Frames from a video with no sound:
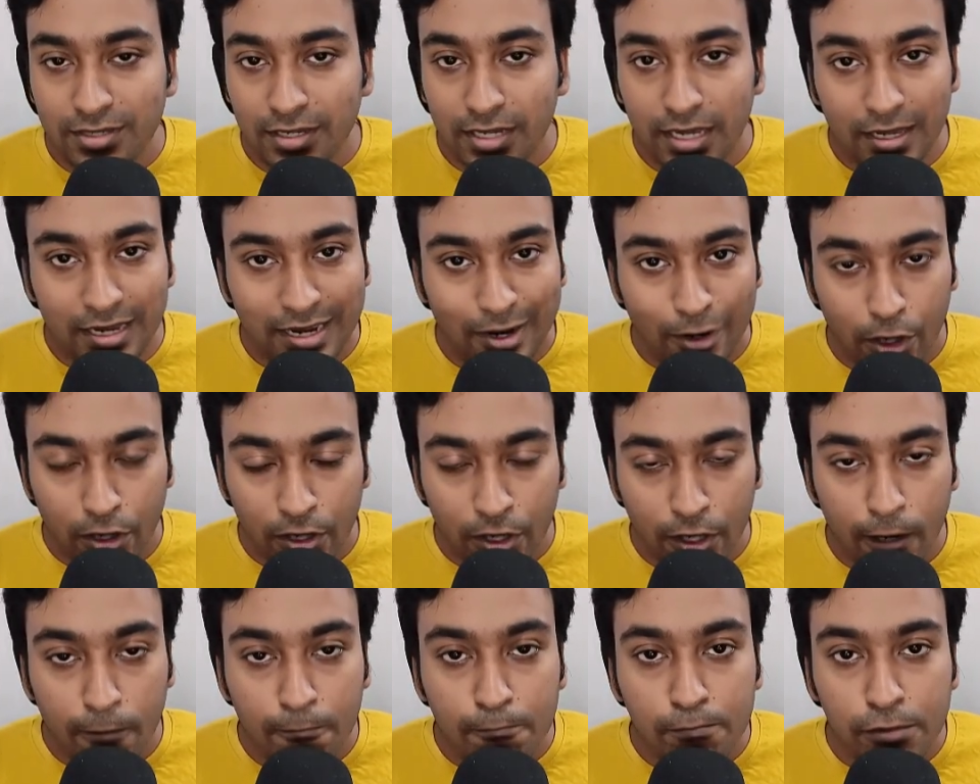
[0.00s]

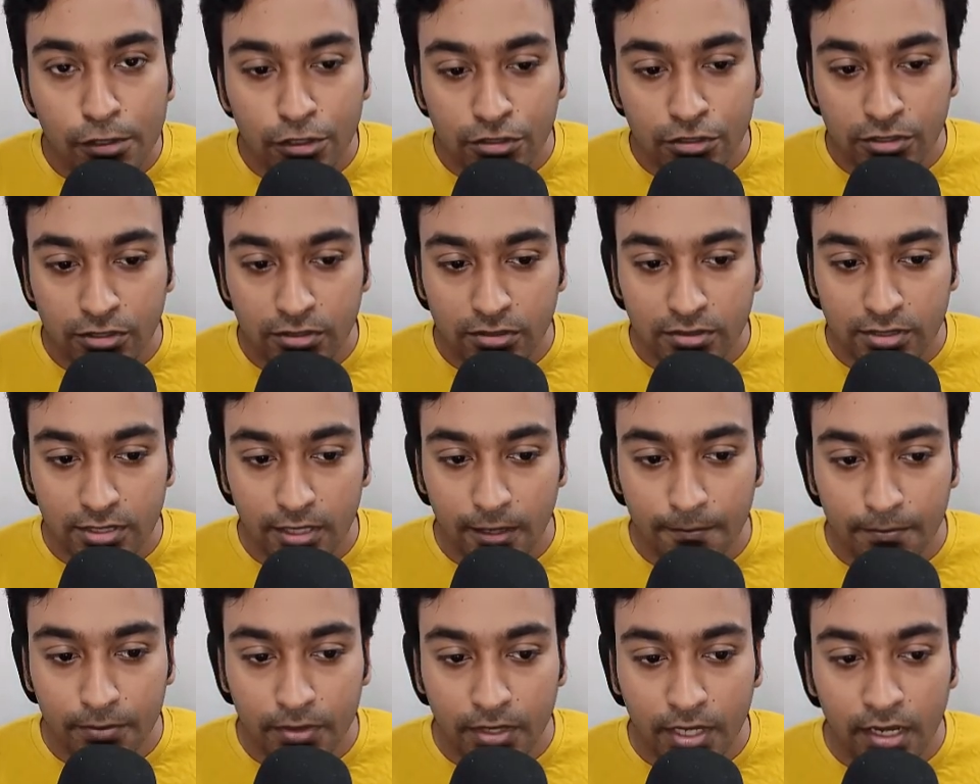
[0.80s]
accomplish
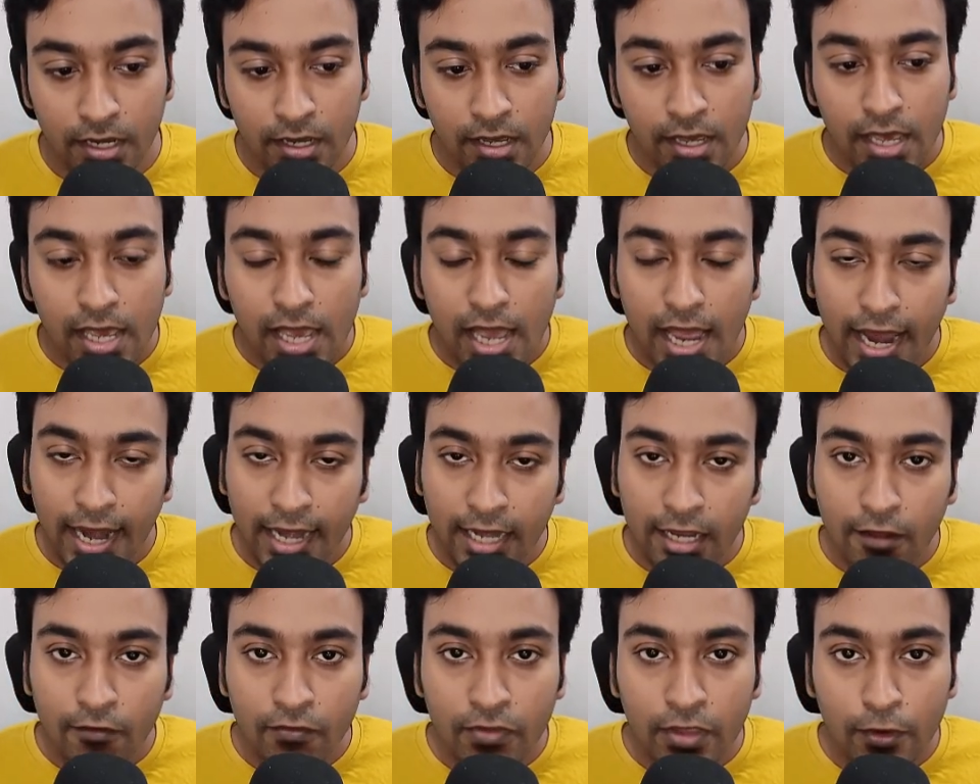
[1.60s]
something and
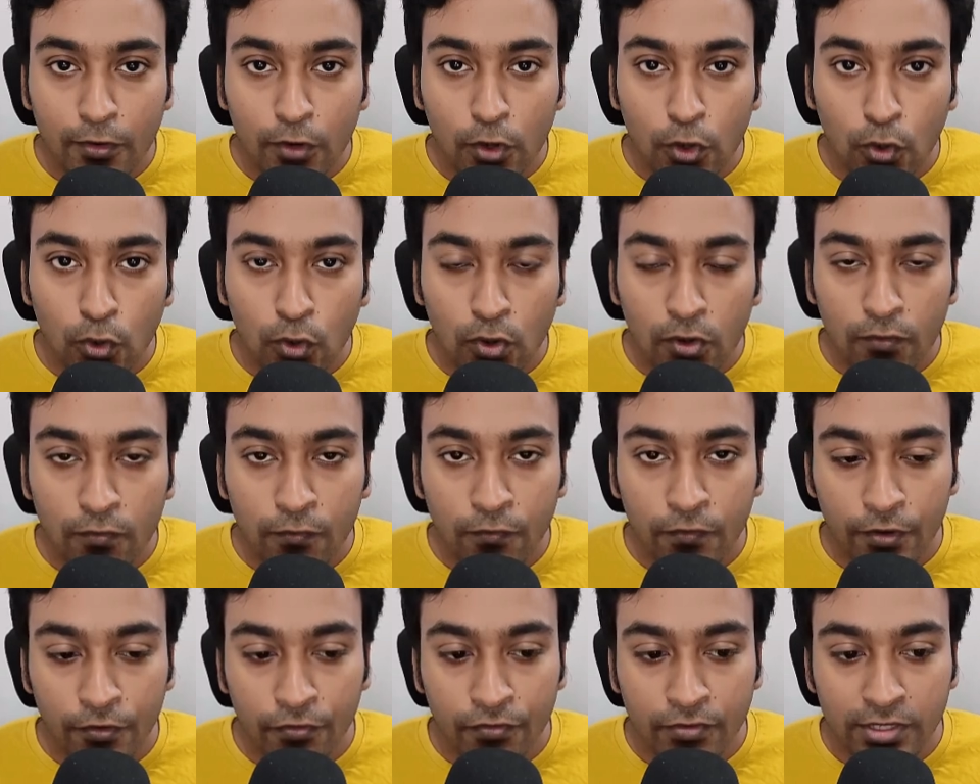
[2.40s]
give the goal
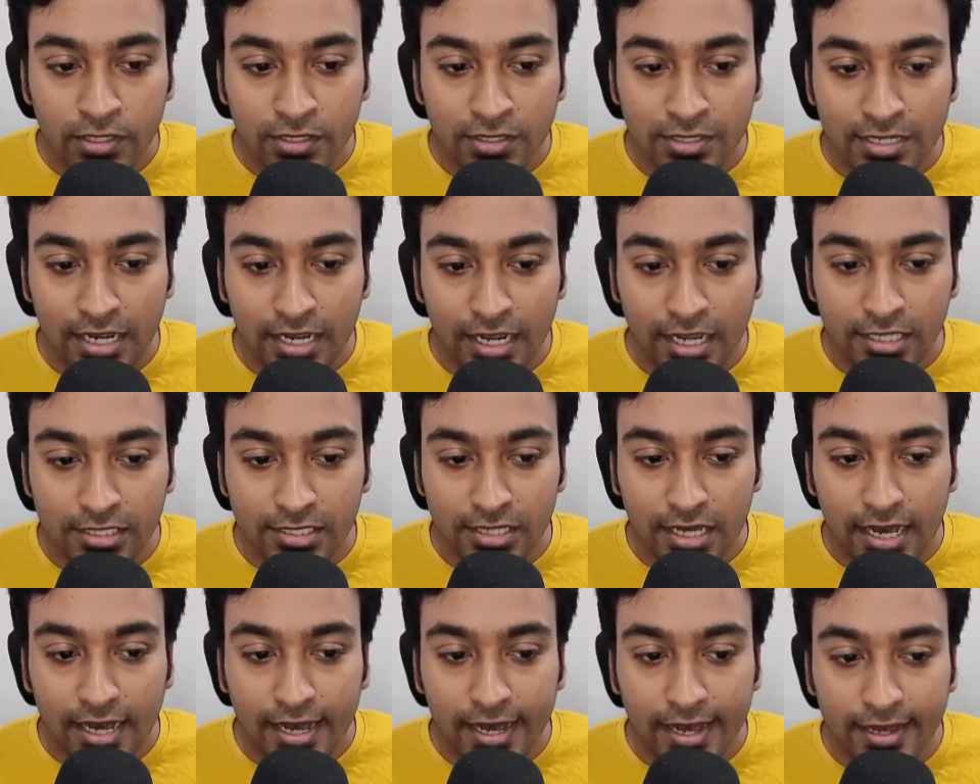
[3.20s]
fifth stage
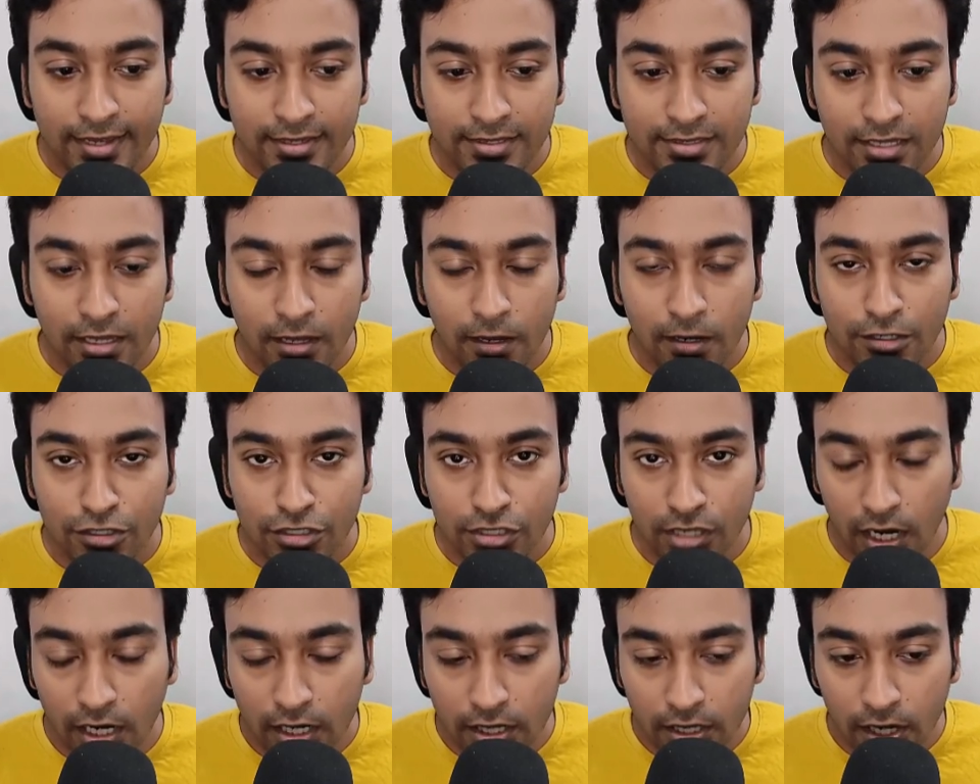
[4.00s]
as
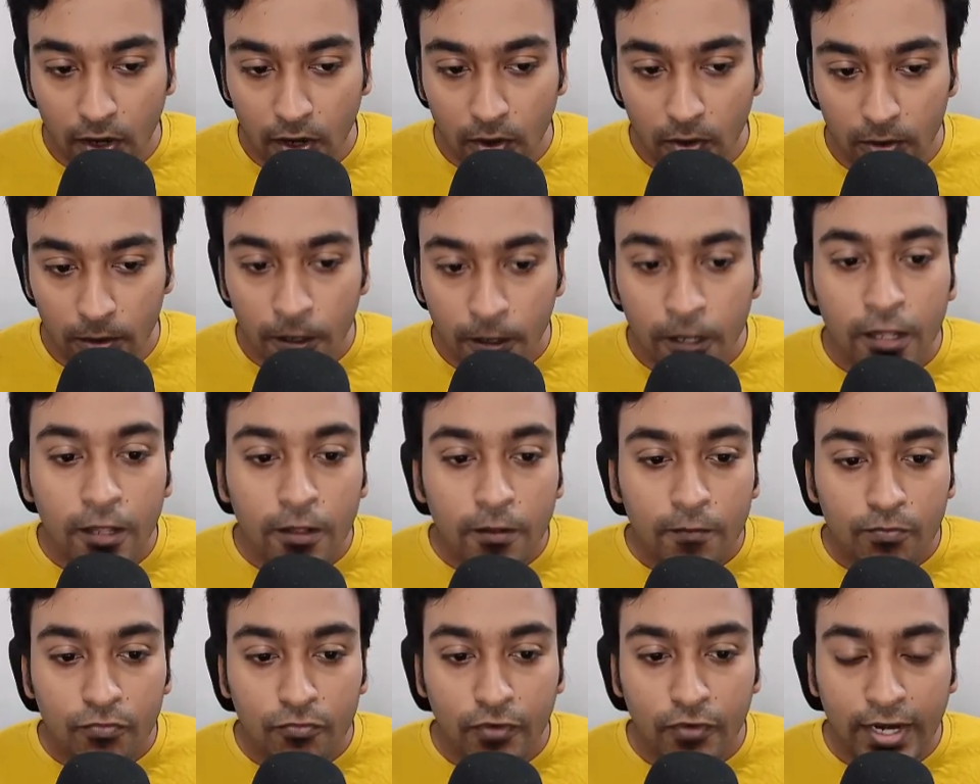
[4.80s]
shutdown.
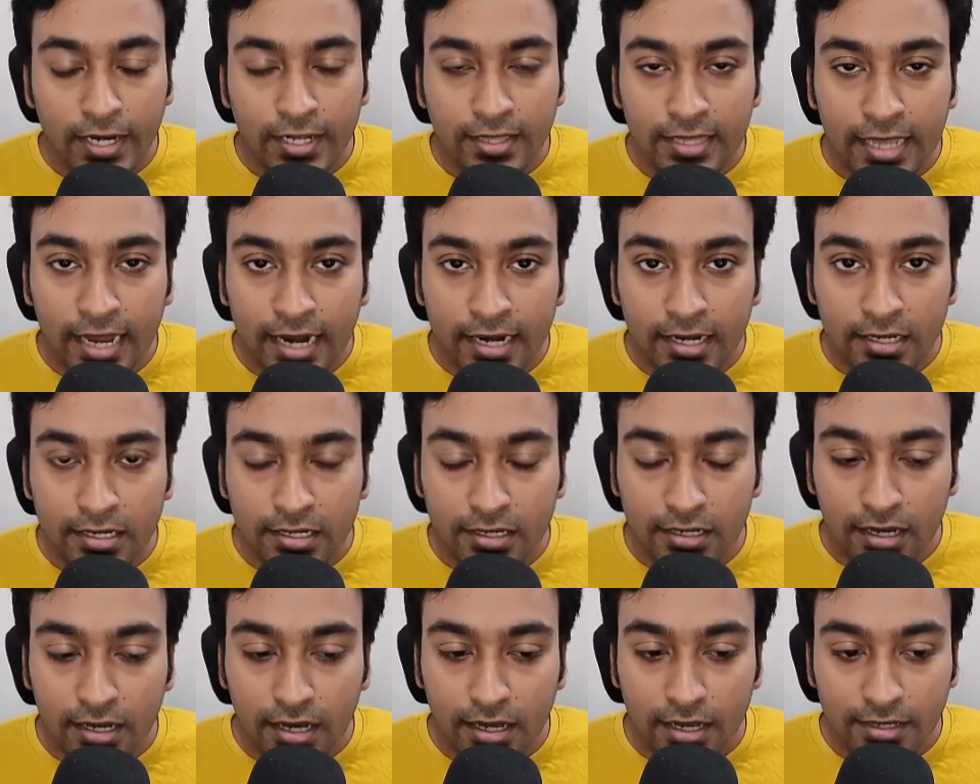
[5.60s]
When that
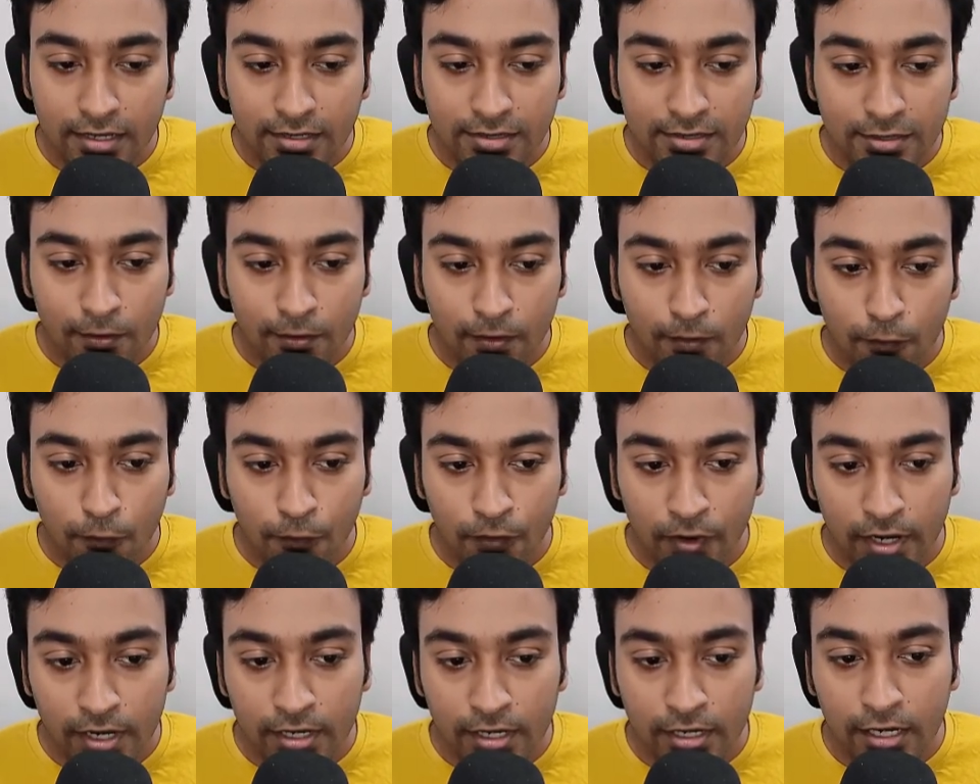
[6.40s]
is
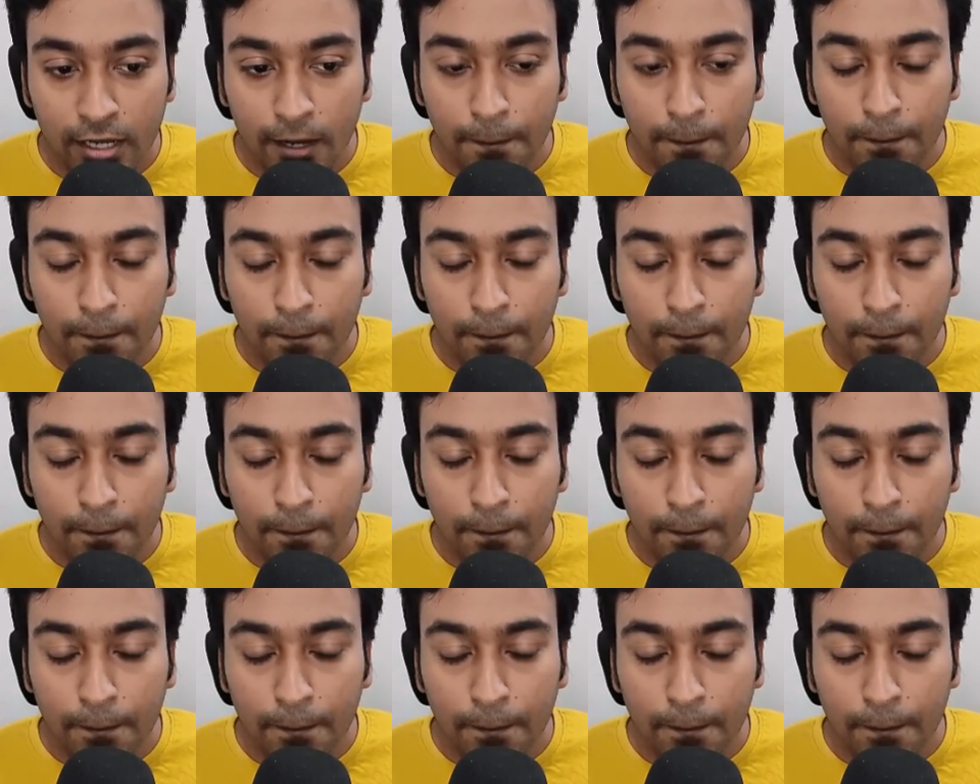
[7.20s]
filled up